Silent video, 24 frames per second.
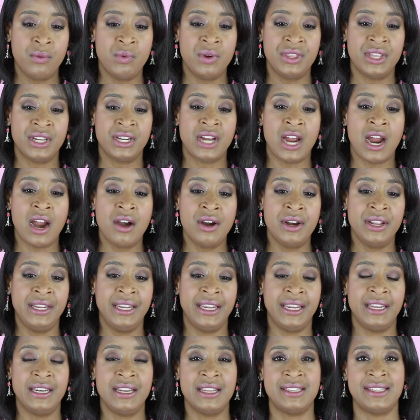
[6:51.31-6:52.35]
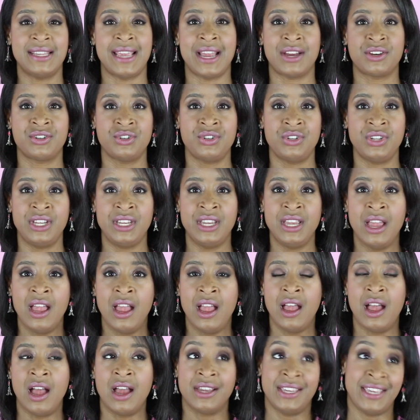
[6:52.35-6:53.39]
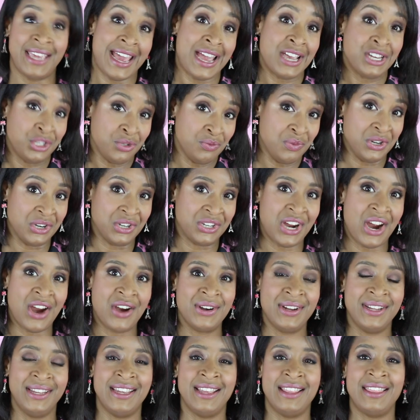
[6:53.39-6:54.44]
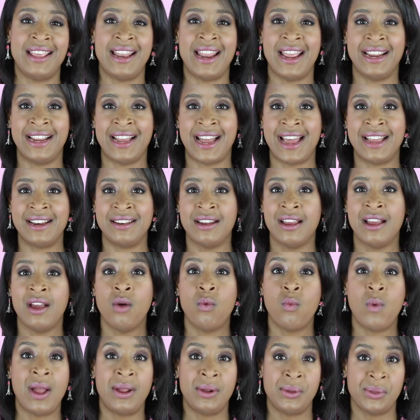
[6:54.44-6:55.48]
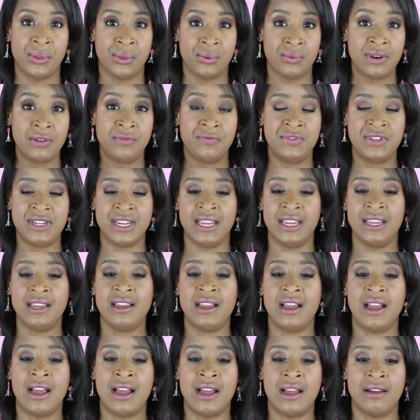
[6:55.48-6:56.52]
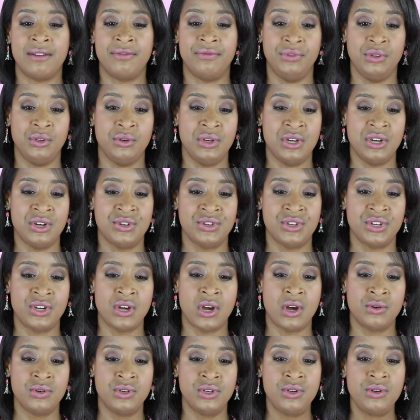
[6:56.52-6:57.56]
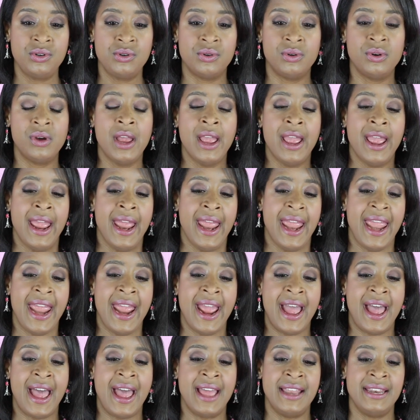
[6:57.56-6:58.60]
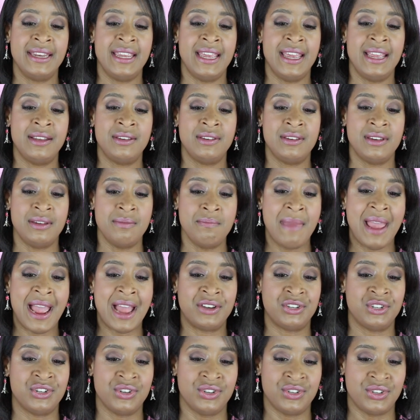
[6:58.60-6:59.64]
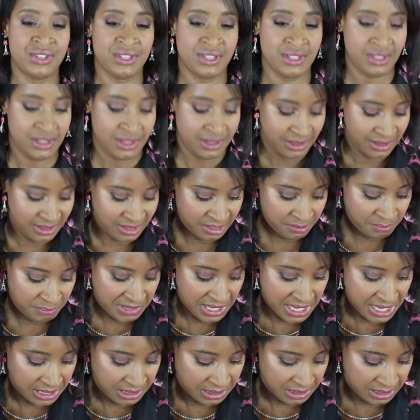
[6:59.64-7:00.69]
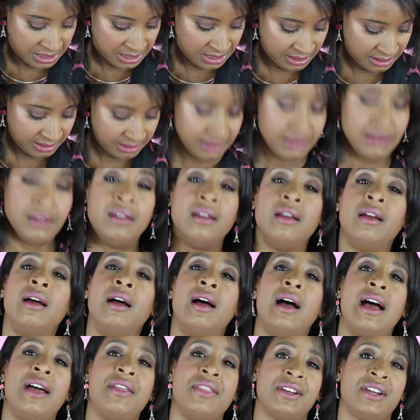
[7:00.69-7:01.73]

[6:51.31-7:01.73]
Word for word: it with a cardigan. It's actually a cashmere cardigan that I got while thrifting uh, a few years ago too. And it matches the pink uh,